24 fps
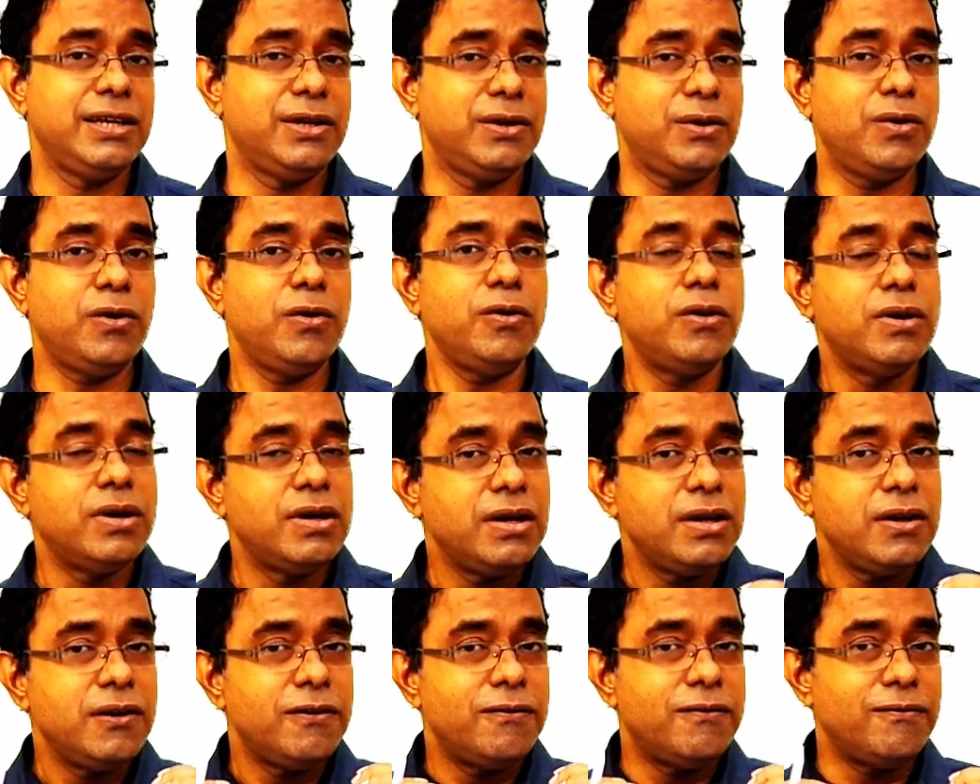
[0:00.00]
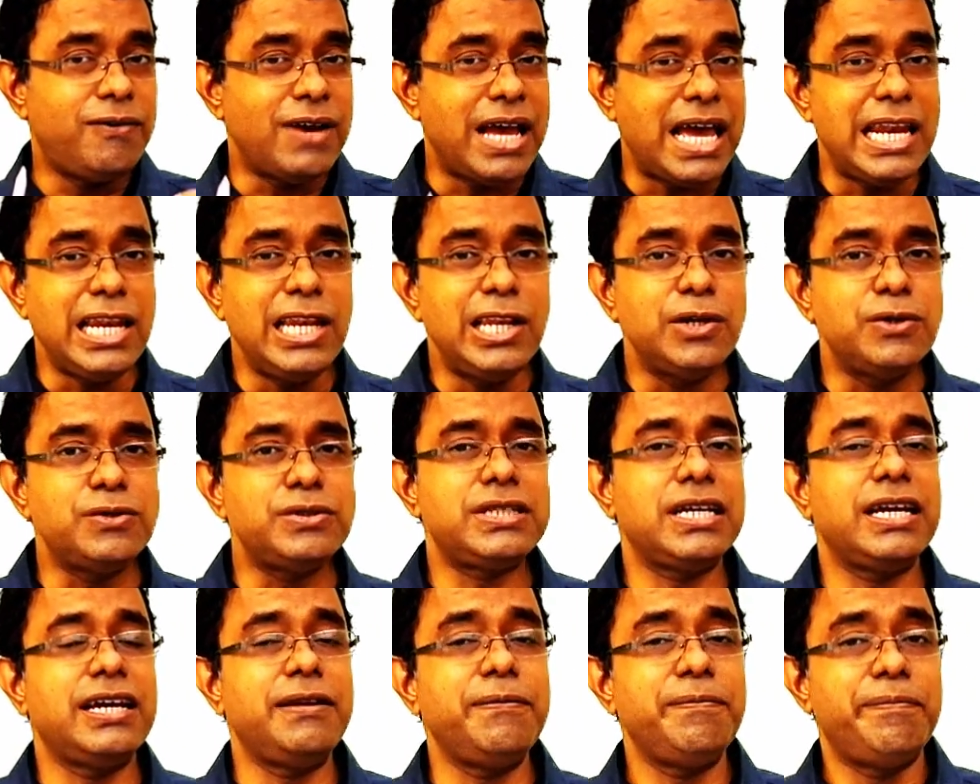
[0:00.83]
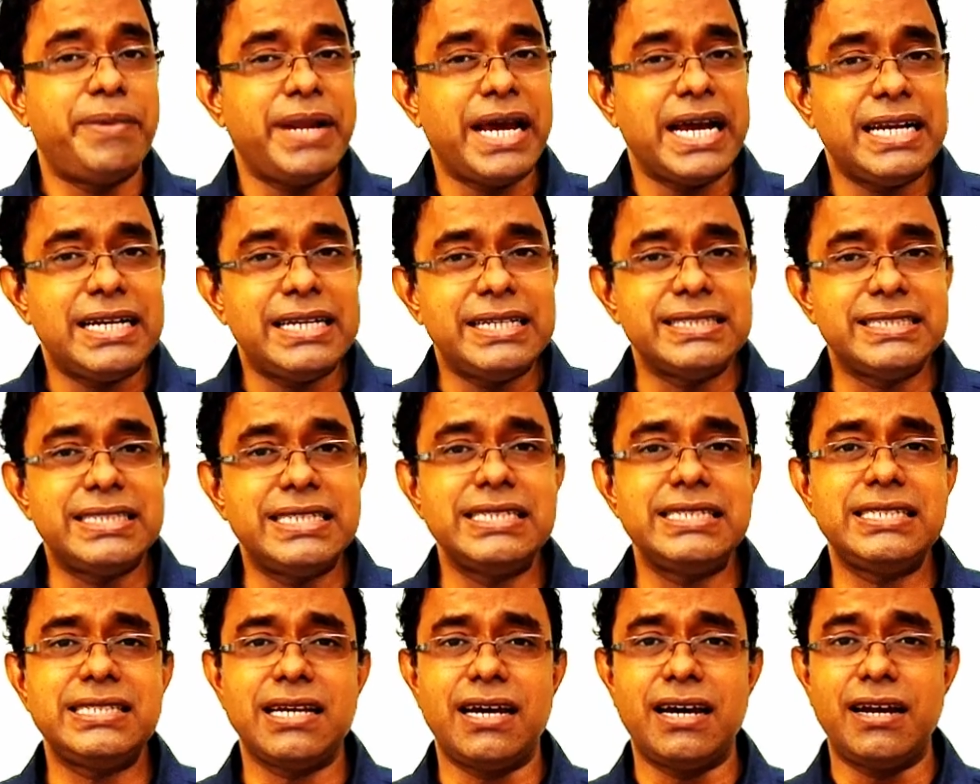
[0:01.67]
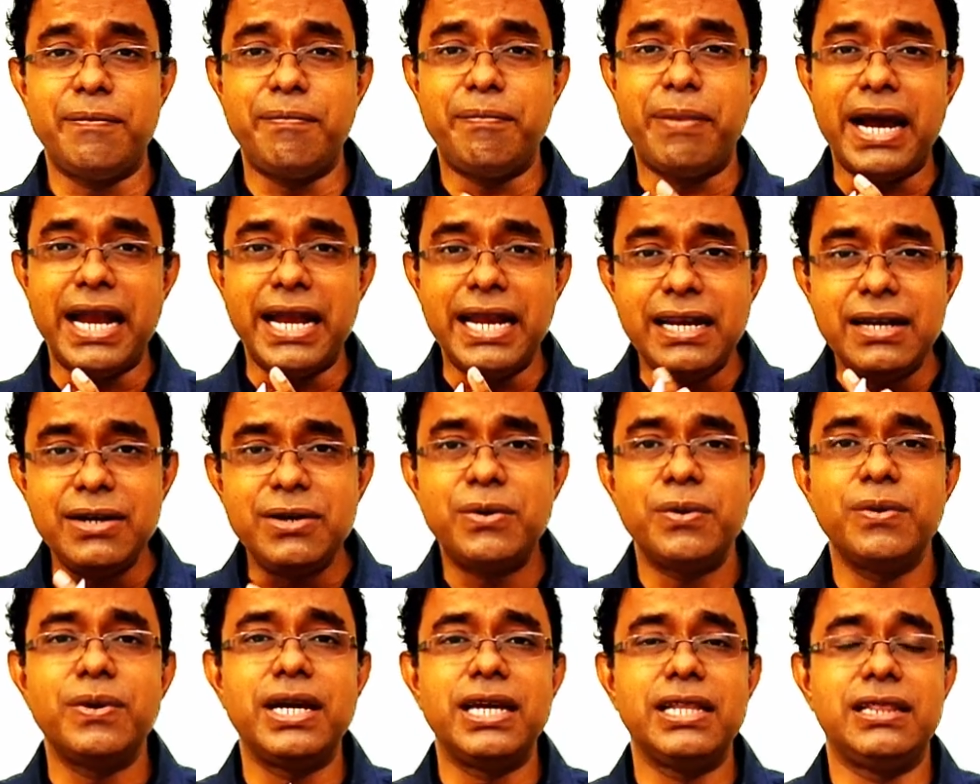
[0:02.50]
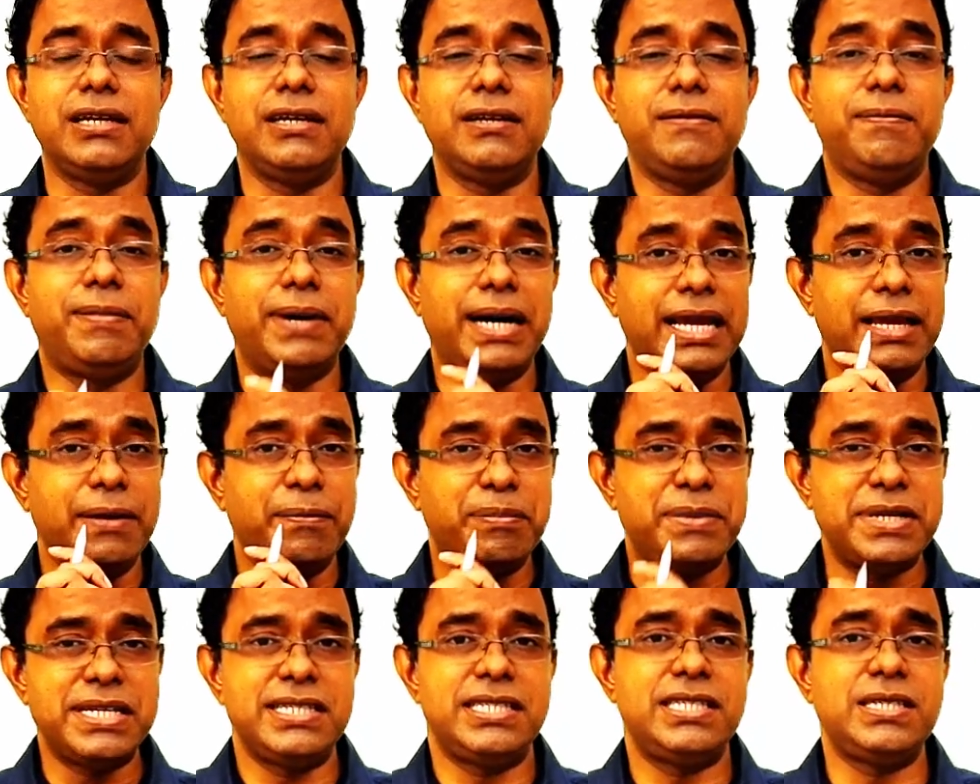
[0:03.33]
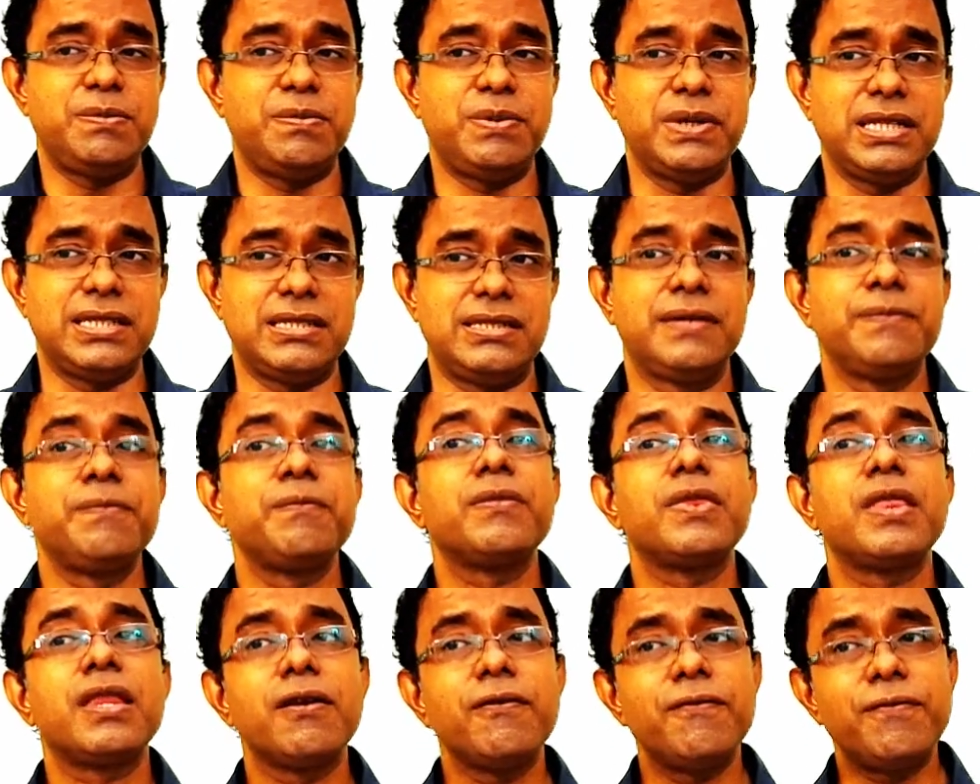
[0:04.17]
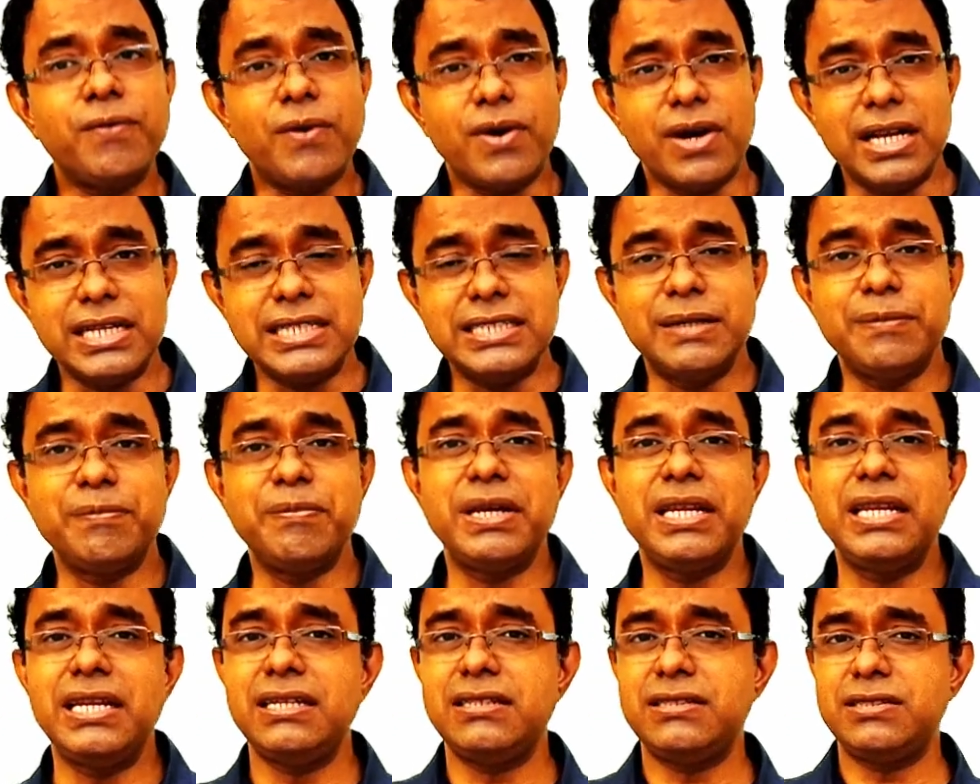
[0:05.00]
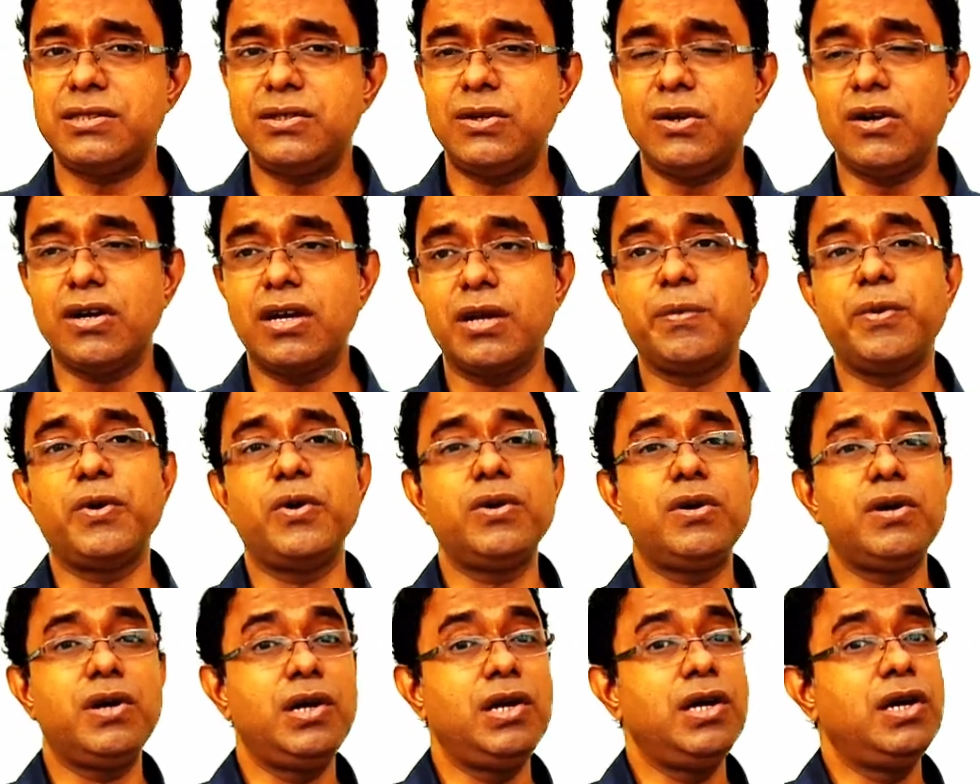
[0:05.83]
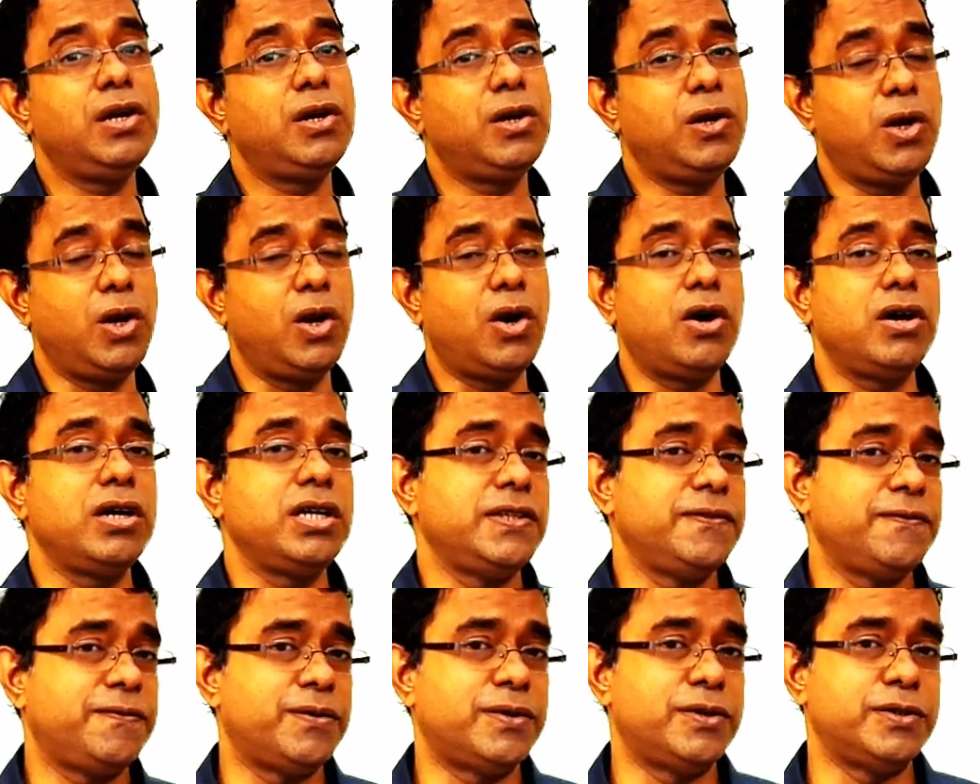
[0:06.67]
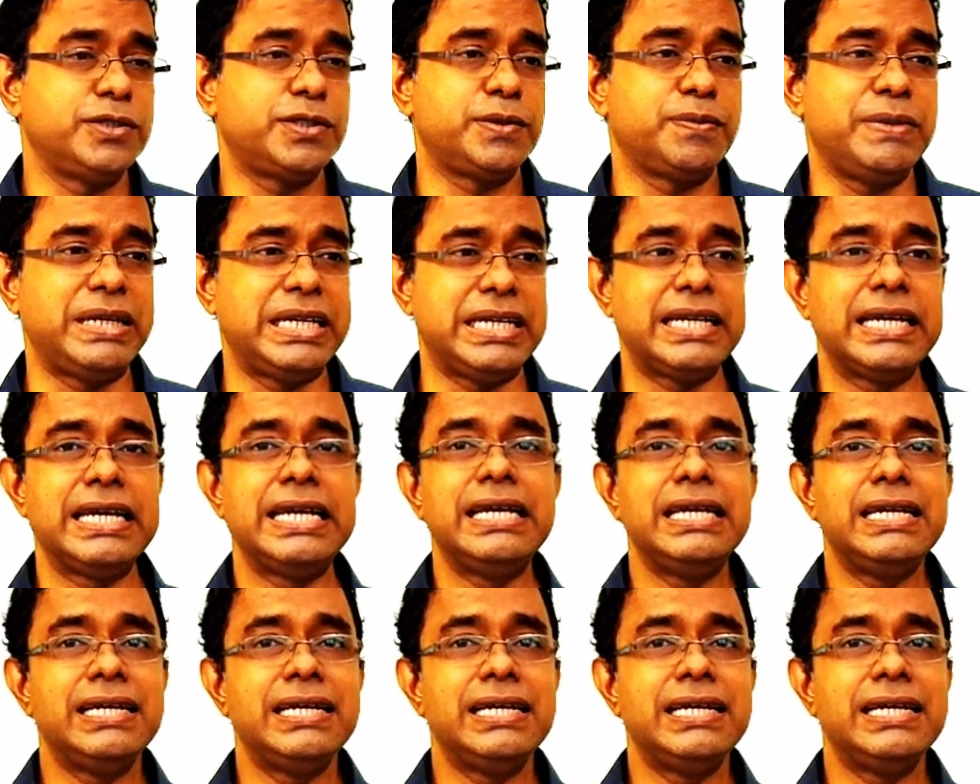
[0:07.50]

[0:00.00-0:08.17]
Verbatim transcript: You know, values and practices are bound together by principles. For example, let's talk about law enforcement.